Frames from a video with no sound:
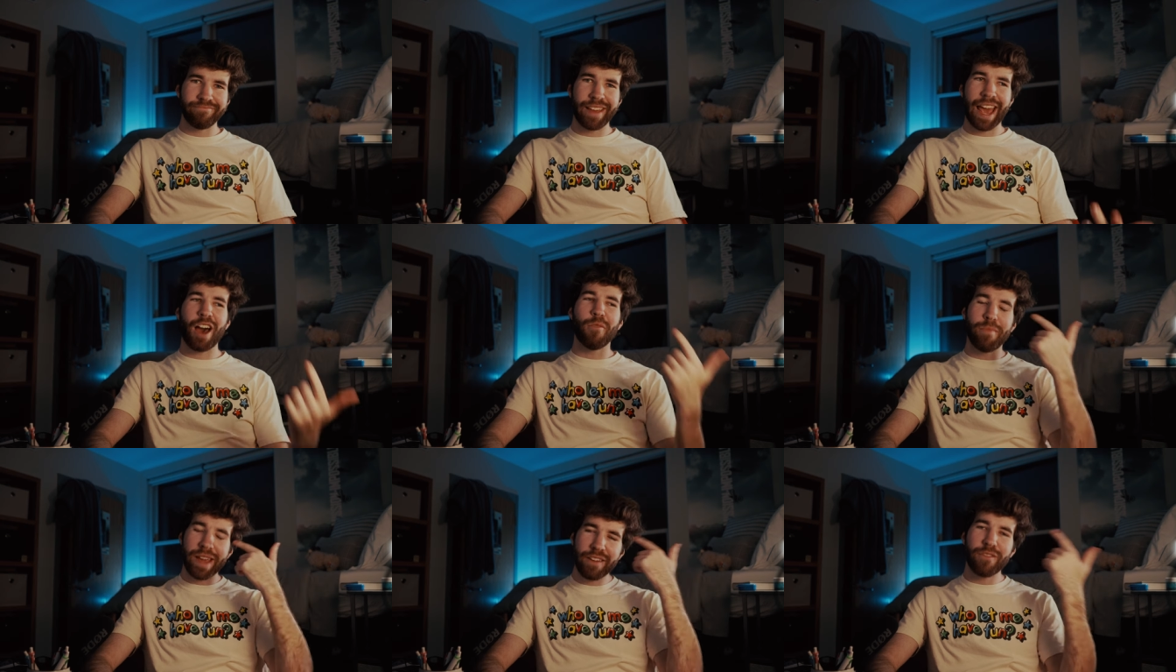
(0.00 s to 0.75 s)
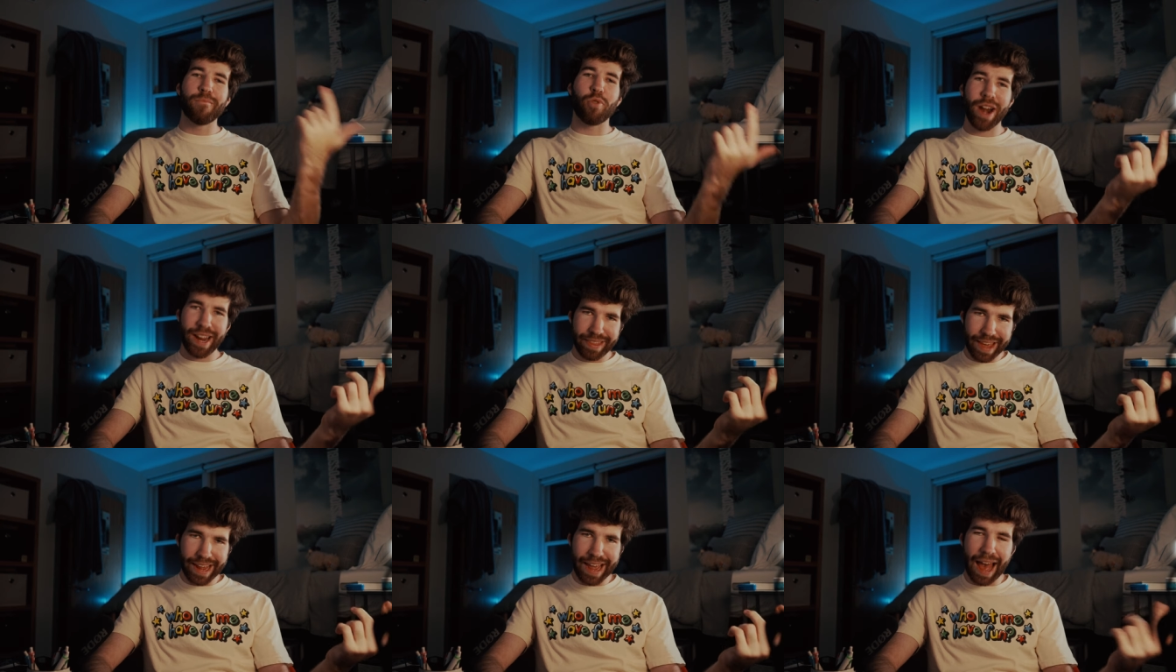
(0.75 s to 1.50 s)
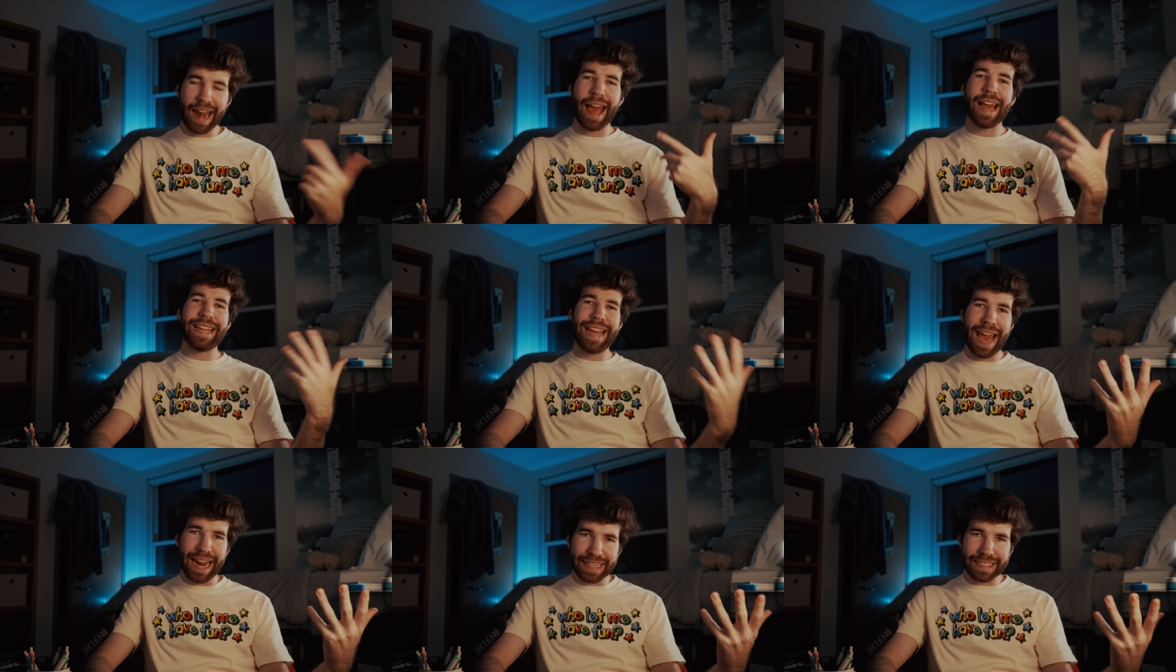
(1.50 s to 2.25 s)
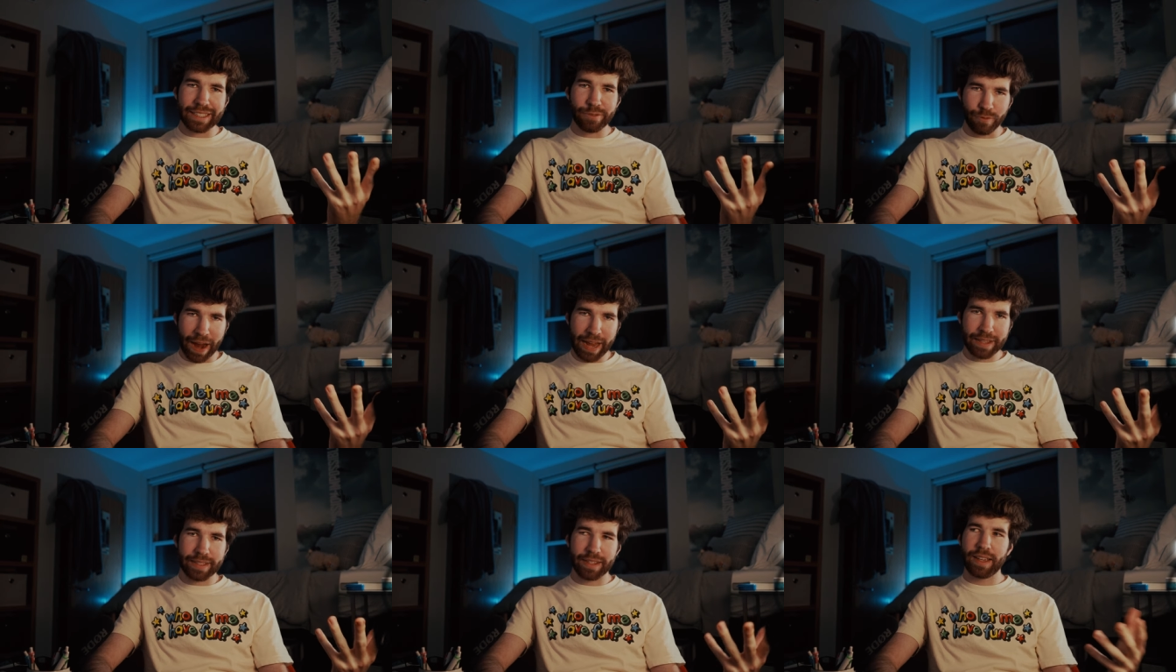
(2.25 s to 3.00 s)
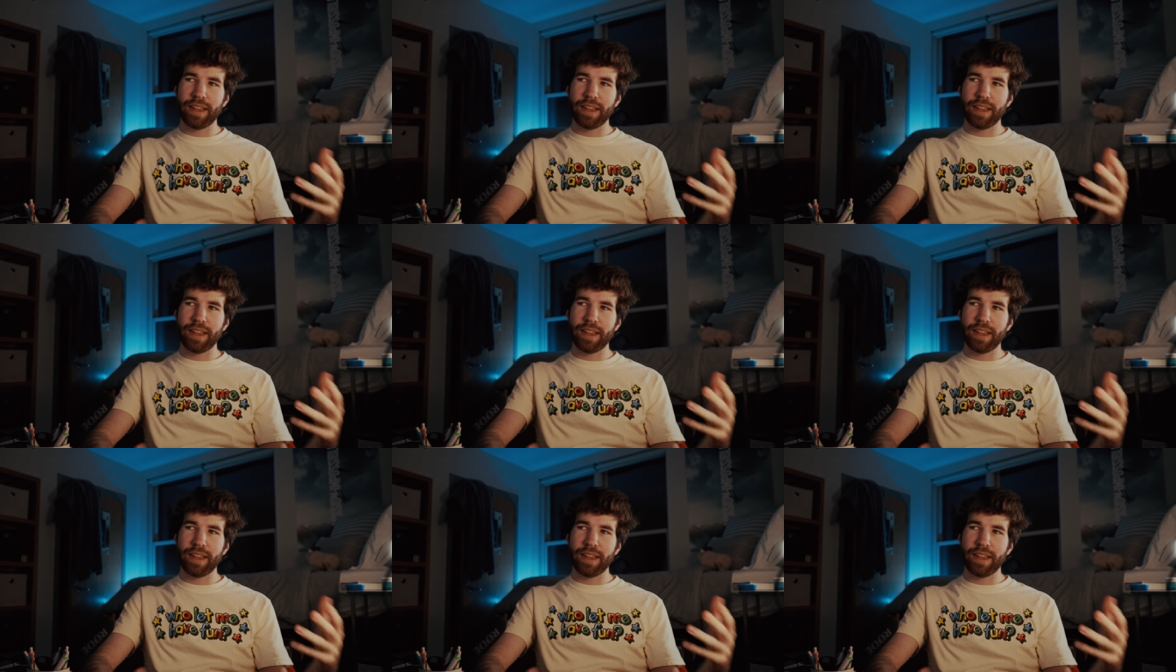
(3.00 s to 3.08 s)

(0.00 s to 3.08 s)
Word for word: how big of a brain they got. I get it, right?